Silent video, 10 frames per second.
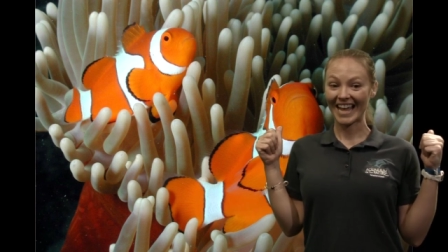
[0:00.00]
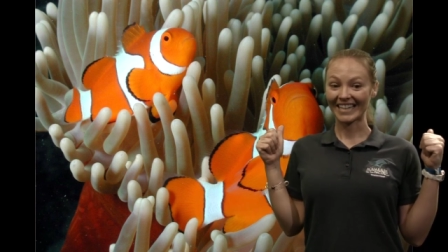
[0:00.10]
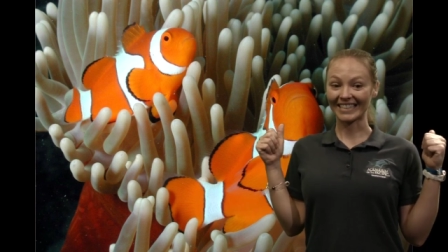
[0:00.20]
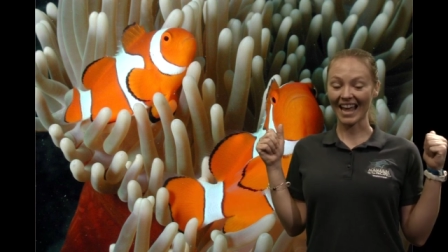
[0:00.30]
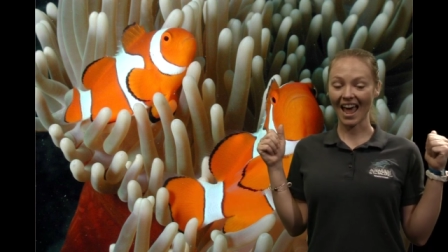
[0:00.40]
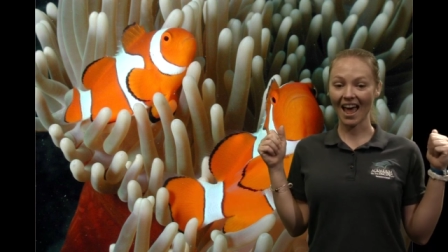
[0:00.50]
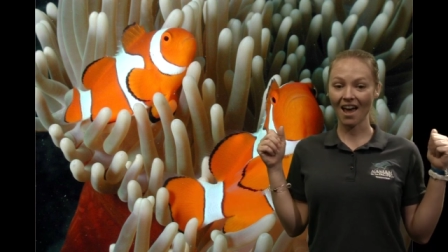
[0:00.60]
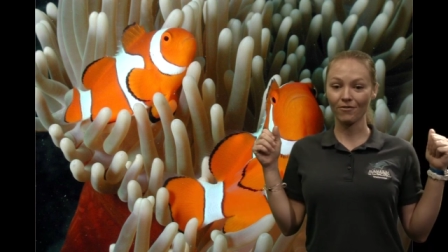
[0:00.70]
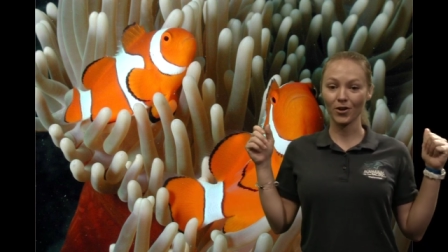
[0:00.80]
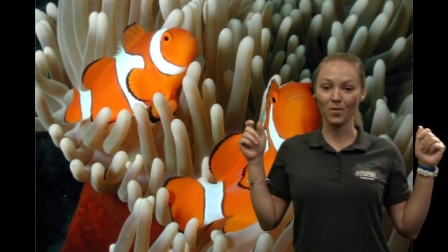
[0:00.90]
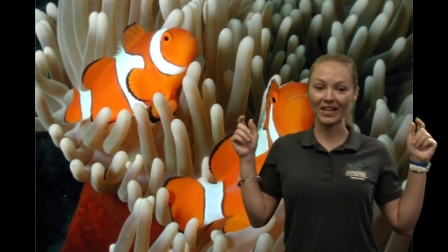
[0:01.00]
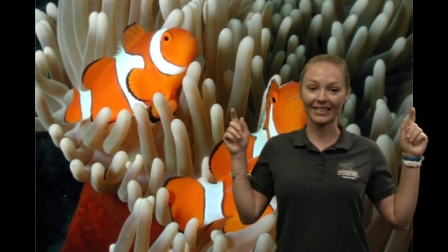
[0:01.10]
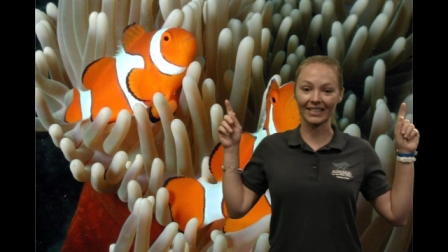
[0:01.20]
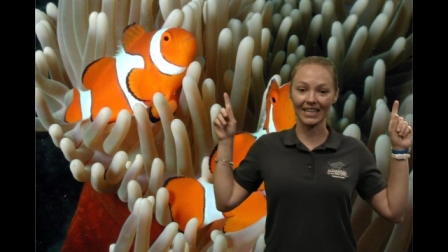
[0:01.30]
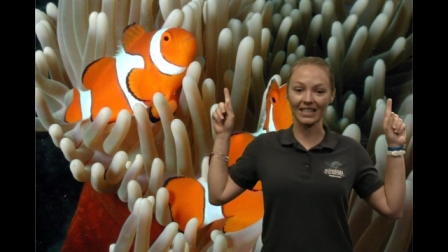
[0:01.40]
Does everyone
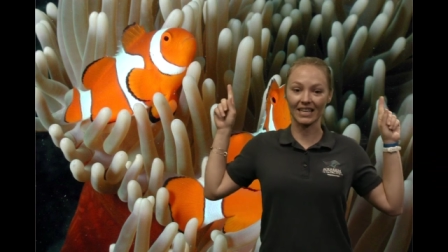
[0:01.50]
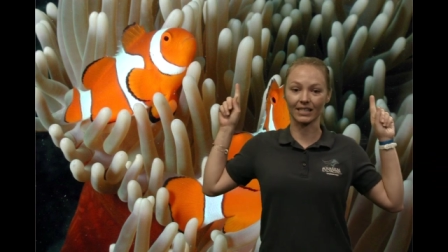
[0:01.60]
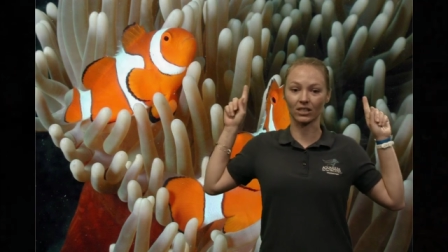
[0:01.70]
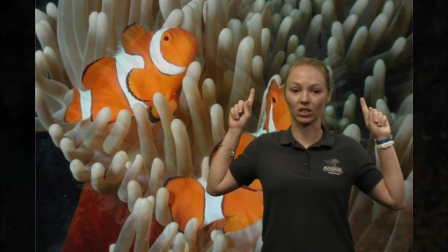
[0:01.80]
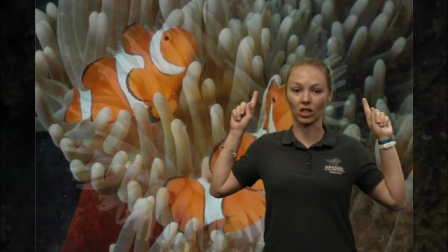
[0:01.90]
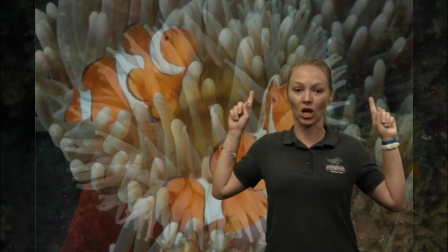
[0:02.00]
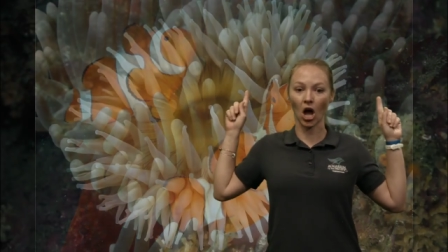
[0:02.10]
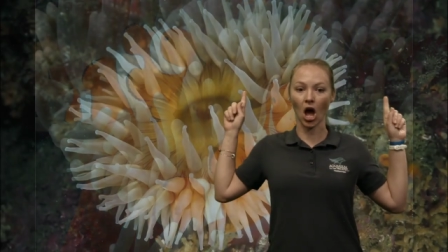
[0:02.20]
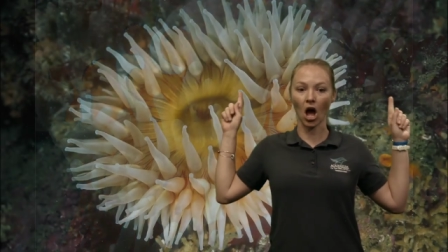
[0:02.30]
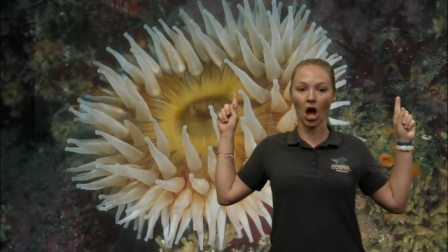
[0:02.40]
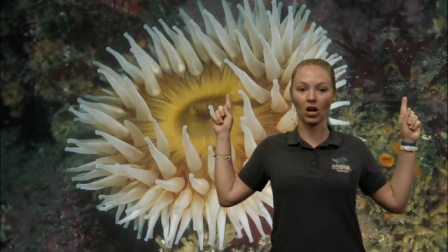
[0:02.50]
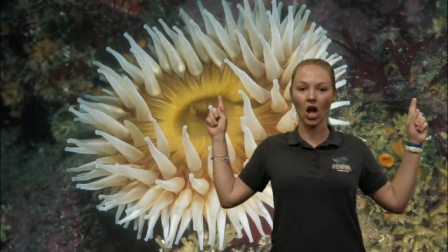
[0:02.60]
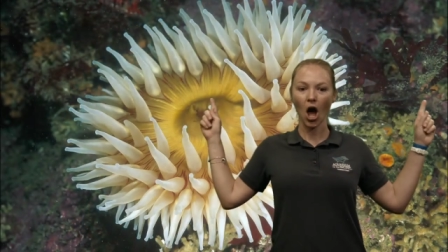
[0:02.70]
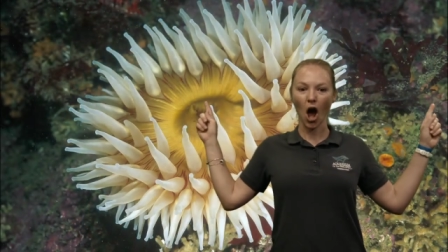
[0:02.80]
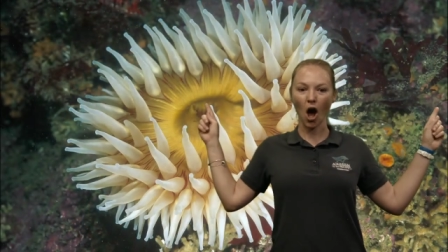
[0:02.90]
see these long,
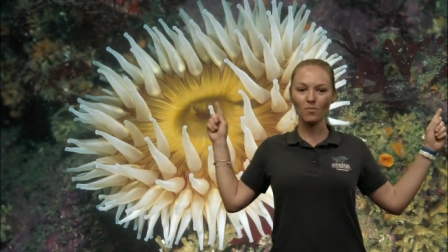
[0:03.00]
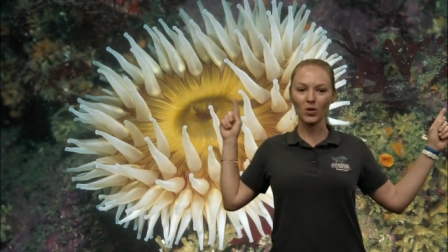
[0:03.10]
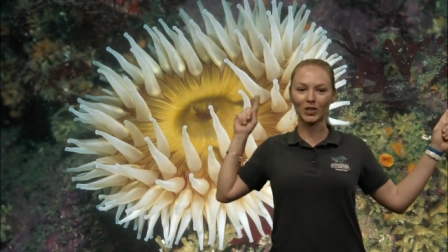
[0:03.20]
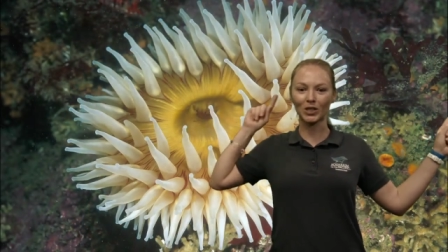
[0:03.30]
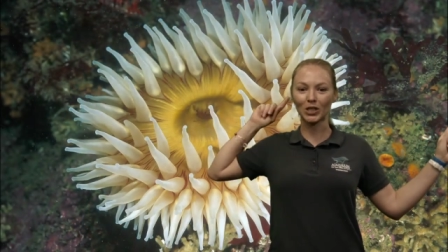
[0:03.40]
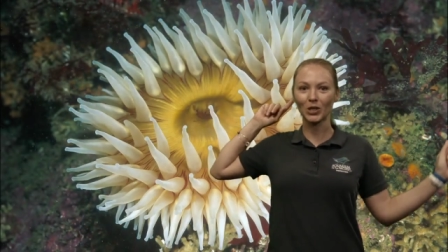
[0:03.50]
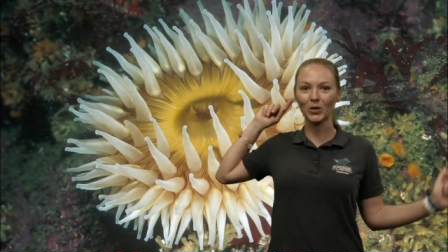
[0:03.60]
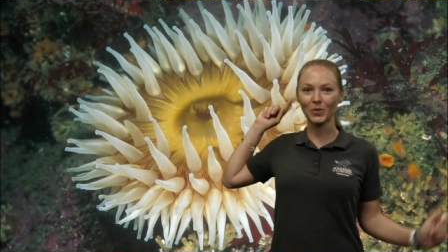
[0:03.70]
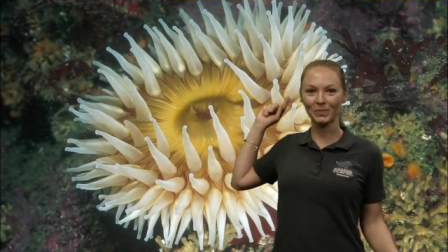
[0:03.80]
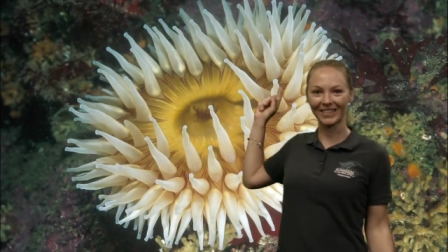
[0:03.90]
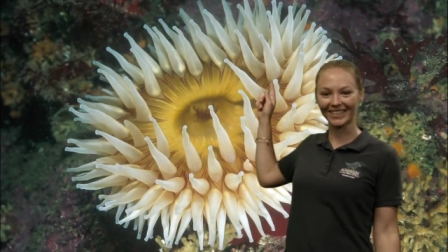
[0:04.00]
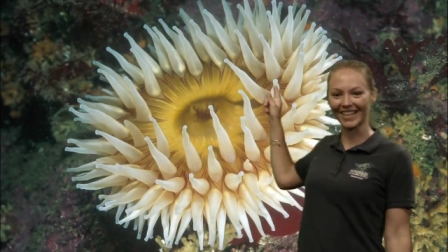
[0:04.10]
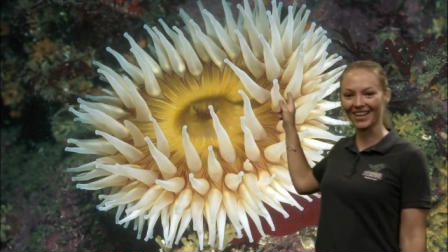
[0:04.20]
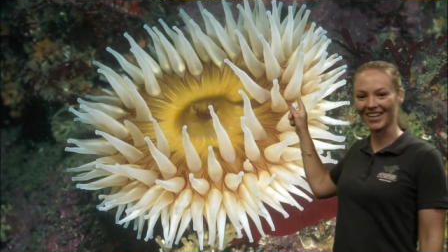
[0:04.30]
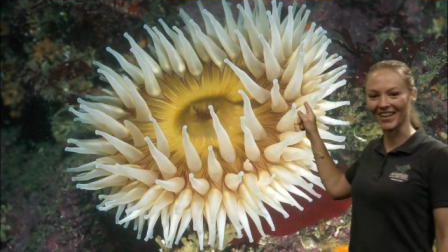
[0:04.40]
almost tubes?
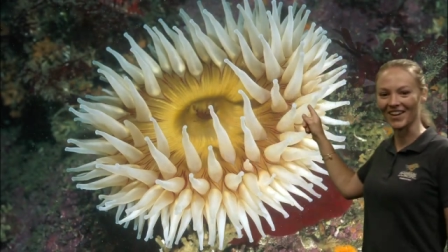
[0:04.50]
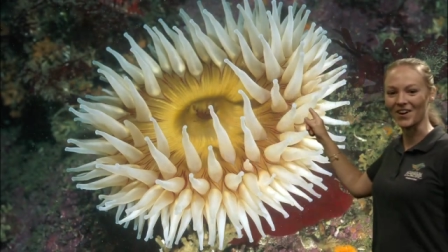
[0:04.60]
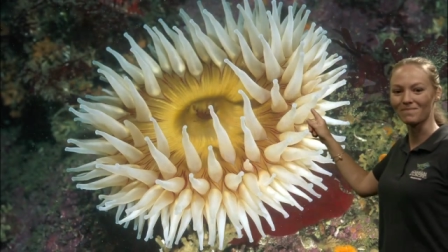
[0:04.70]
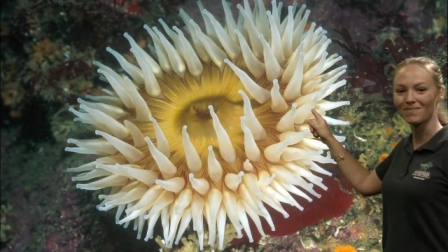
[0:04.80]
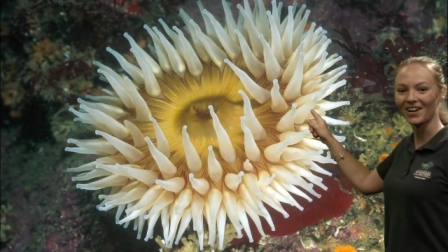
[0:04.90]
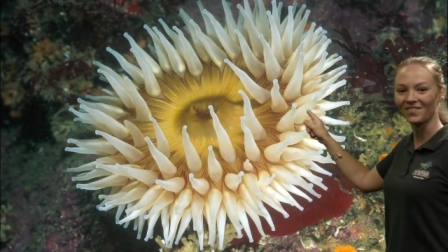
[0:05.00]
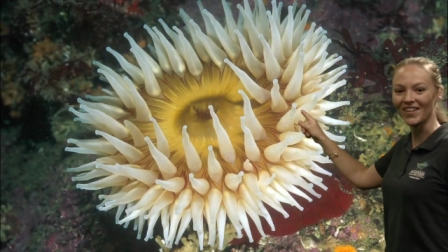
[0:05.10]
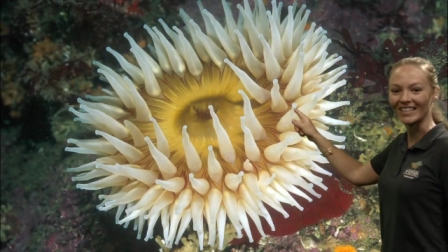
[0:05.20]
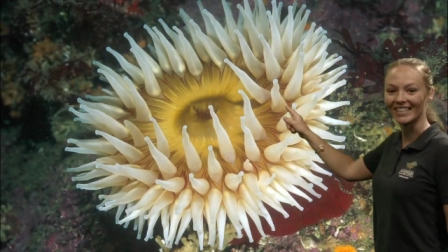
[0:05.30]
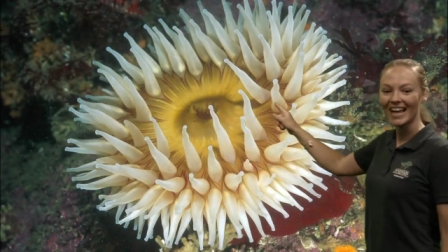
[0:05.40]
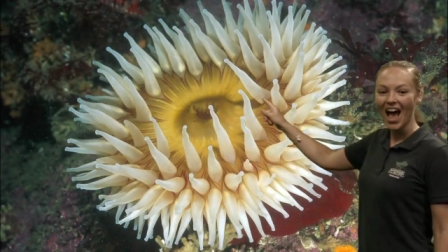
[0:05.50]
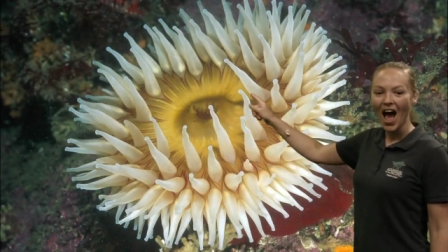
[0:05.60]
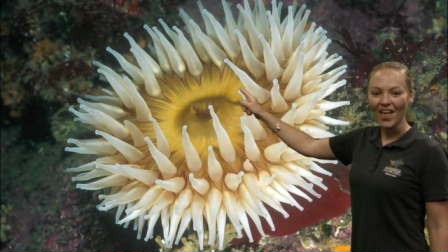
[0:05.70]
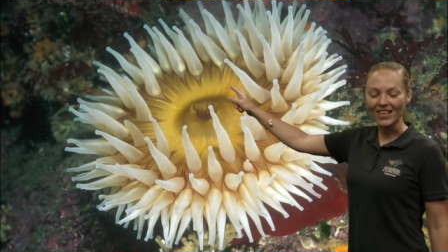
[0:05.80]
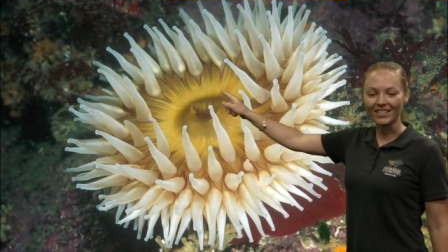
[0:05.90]
There you go, perfect.
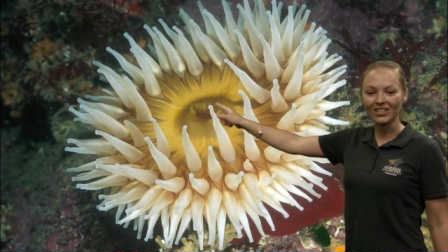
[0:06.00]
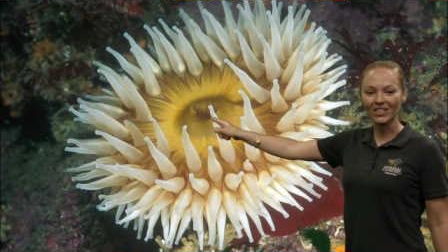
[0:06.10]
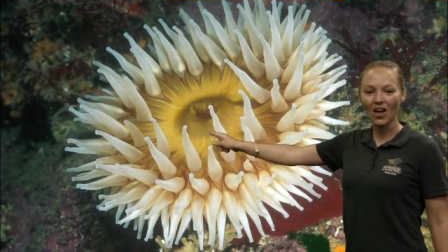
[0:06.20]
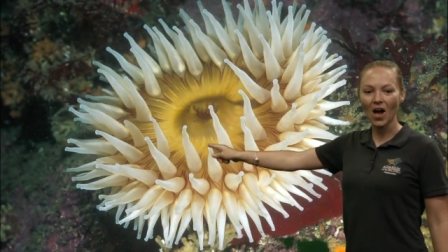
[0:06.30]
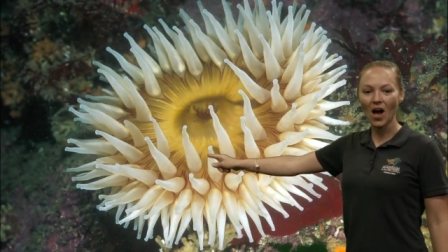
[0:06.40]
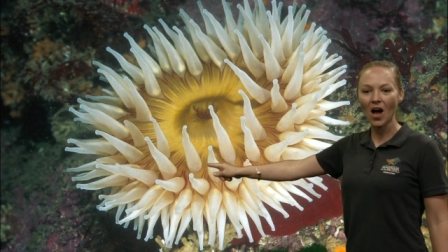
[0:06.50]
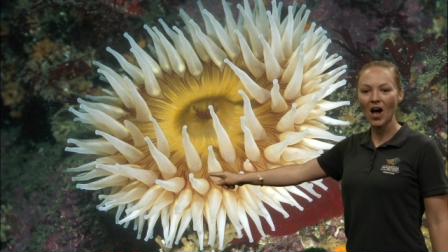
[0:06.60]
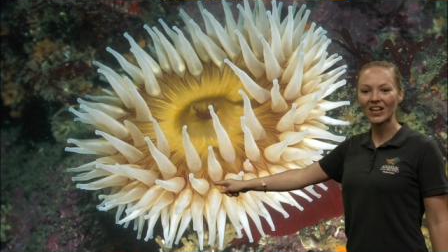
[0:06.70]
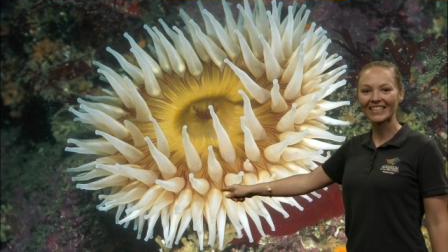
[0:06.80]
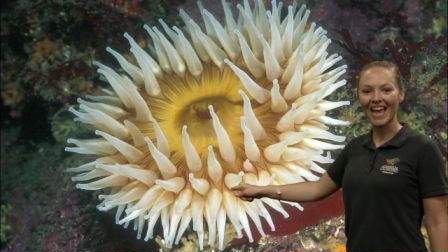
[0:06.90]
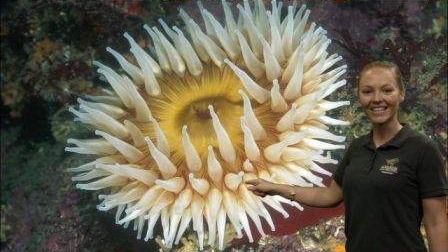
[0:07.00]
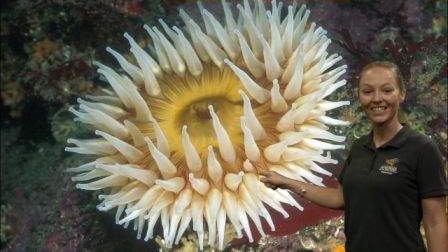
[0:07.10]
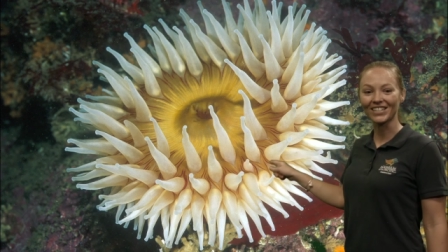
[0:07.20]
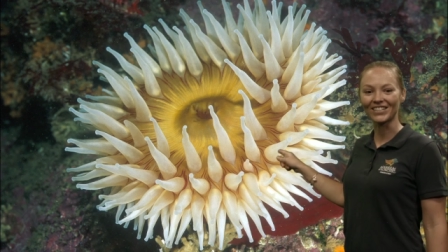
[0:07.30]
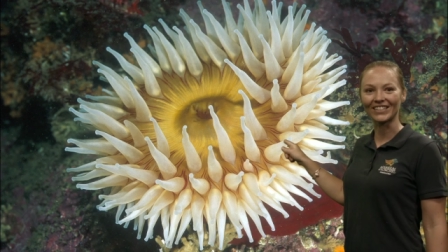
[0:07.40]
Long
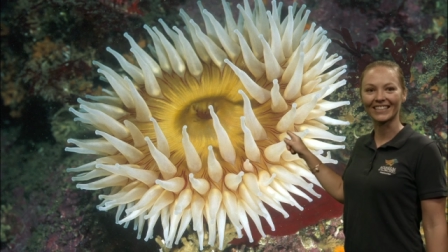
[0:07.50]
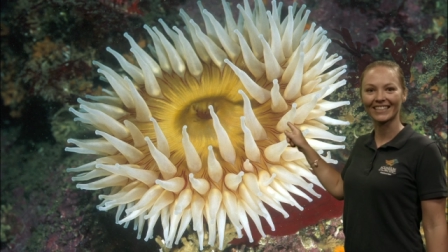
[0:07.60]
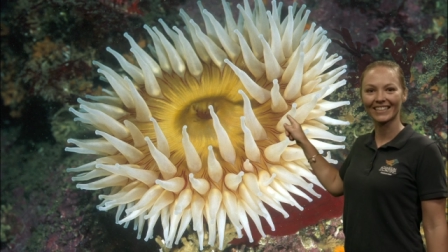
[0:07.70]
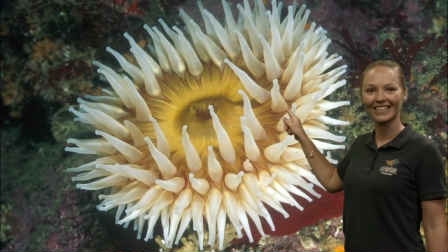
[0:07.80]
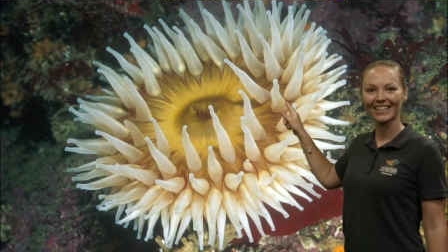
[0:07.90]
tentacles.